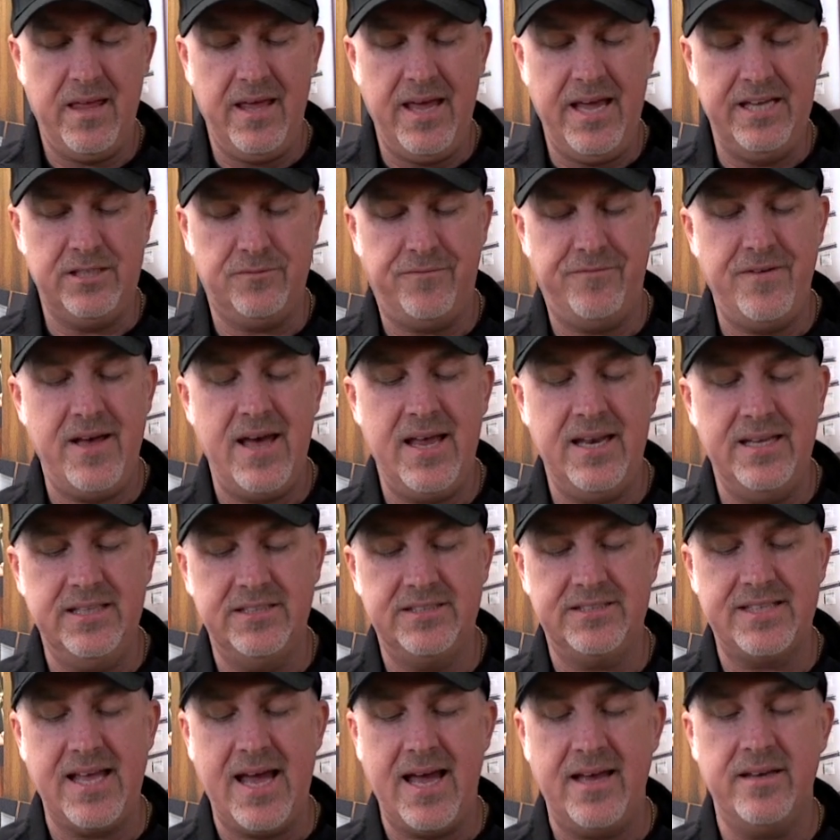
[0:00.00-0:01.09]
It's fairly
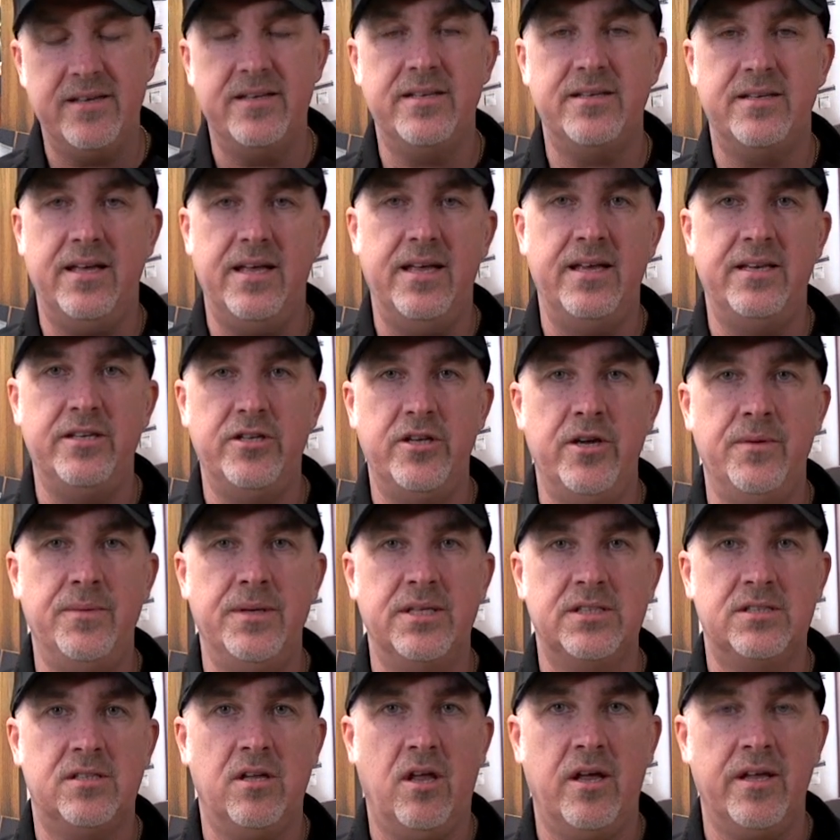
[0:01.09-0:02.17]
standard in
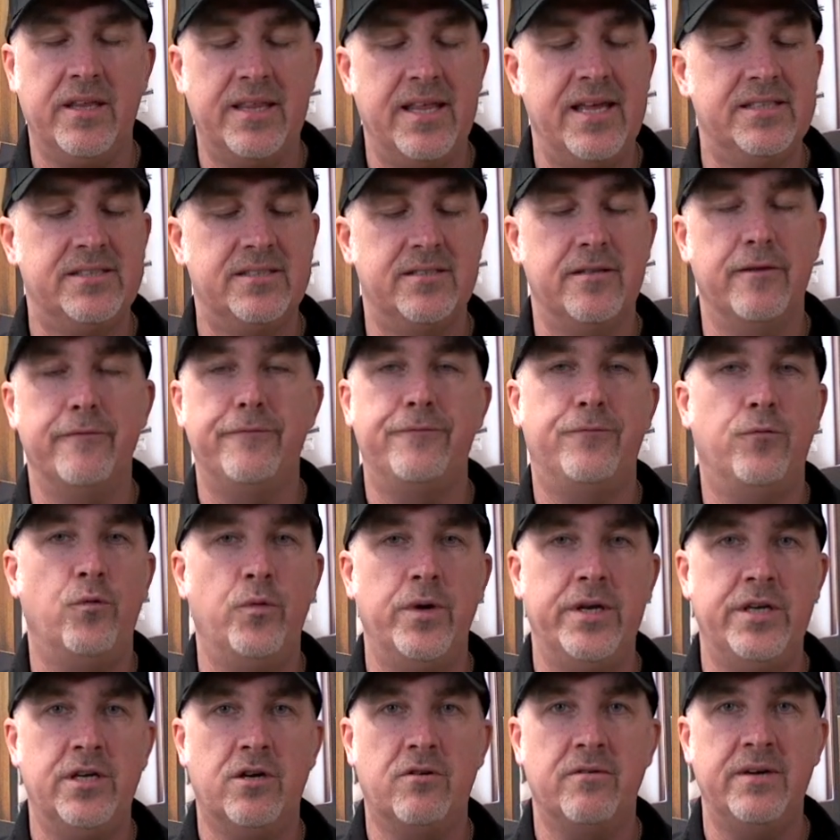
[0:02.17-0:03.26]
units like this. The
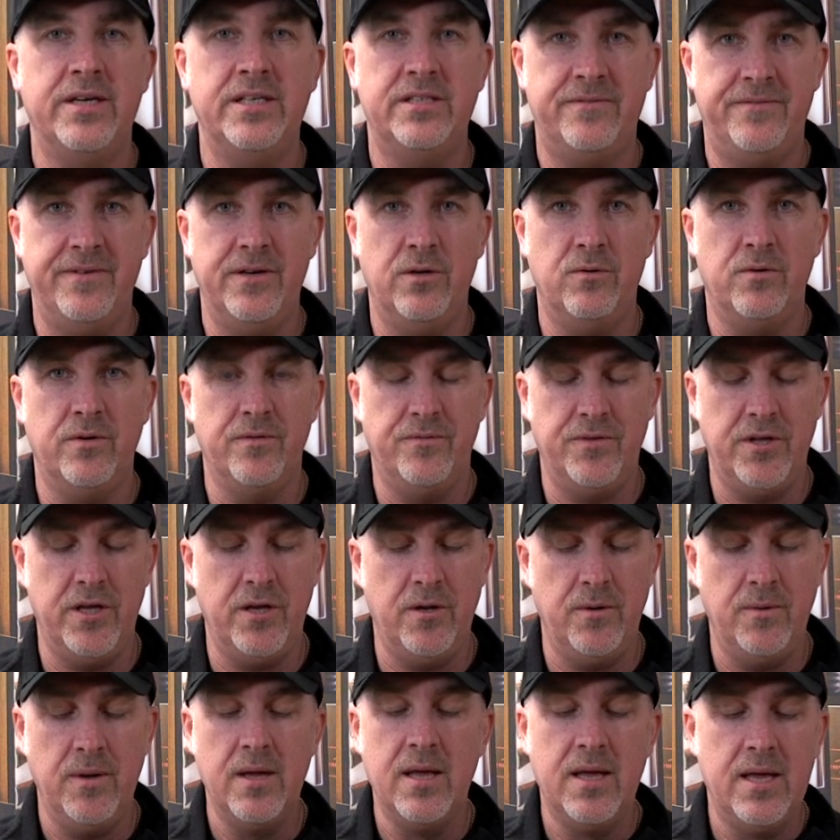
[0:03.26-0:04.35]
40 degrees field of
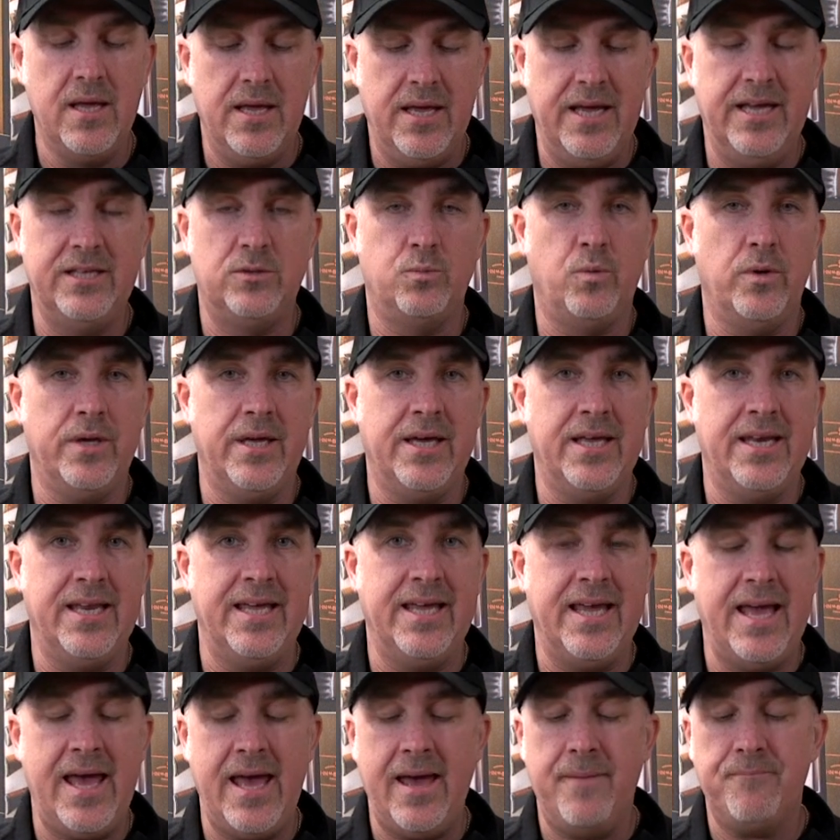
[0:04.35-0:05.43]
view is what you're going to
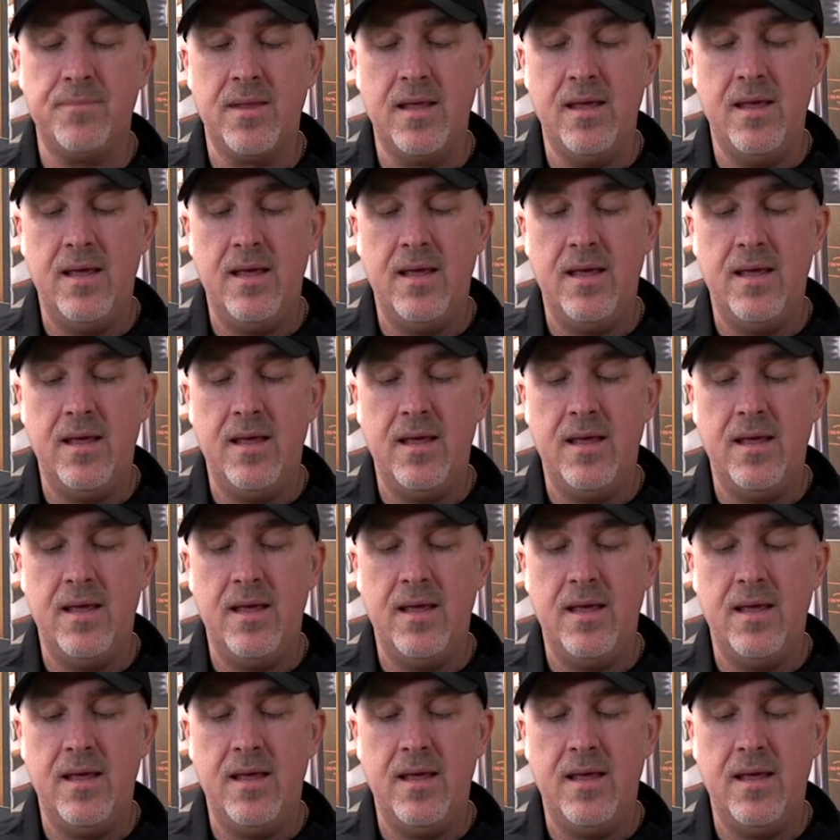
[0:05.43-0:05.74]
get.